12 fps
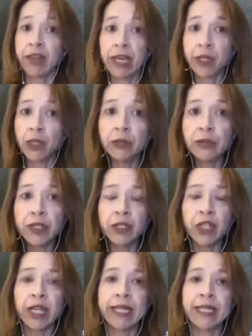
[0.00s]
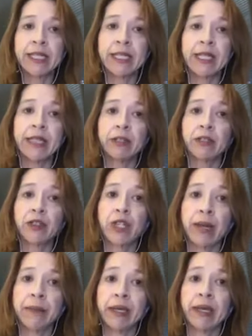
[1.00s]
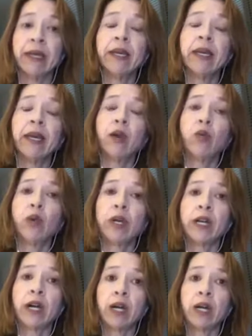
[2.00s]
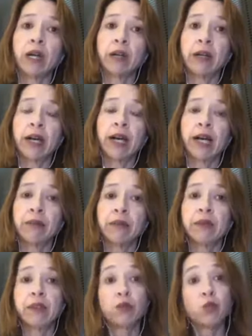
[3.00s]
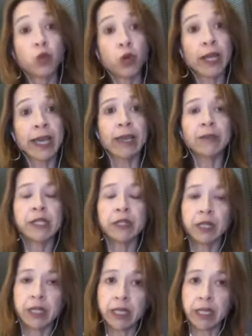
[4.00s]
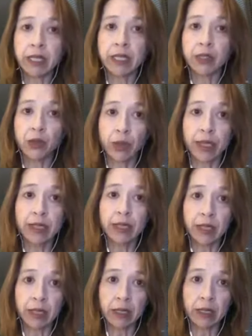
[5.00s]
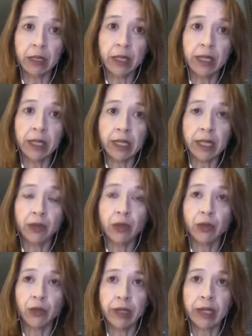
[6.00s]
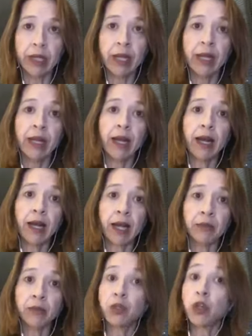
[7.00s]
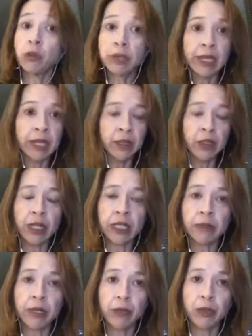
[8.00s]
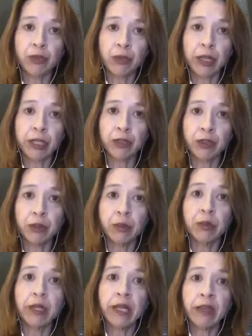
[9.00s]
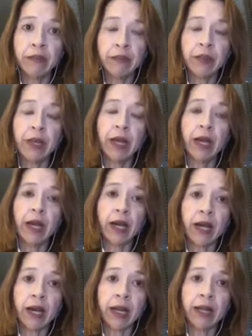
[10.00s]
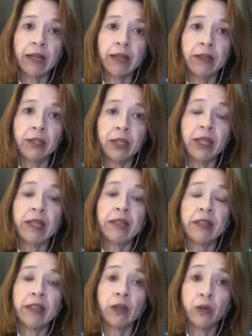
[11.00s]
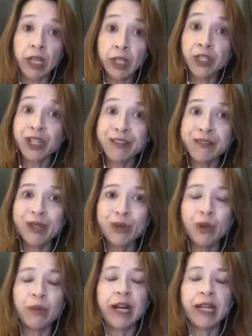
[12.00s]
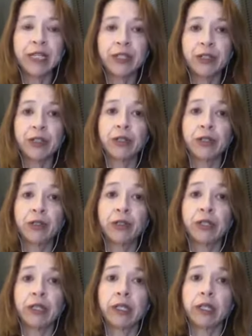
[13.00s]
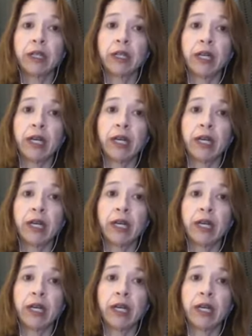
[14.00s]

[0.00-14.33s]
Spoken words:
had no such guidance that they're stopping what are war games that are conducted twice a year in South Korea. Nobody has talked about withdrawing troops. But if the question of who will monitor nuclear